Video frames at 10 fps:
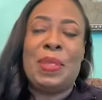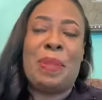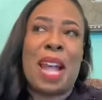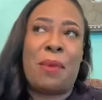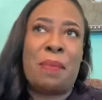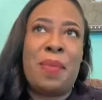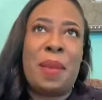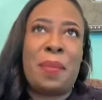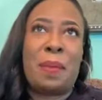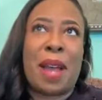But I
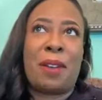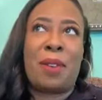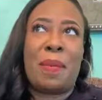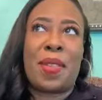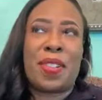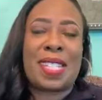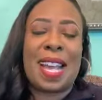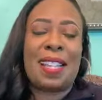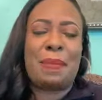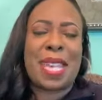remember my grandmother
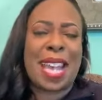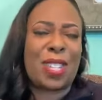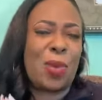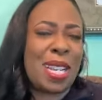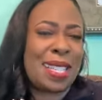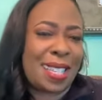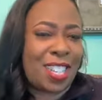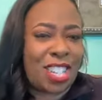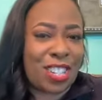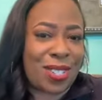telling me at
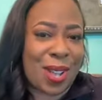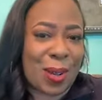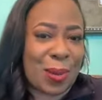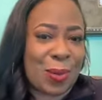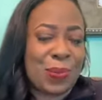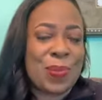26 years old,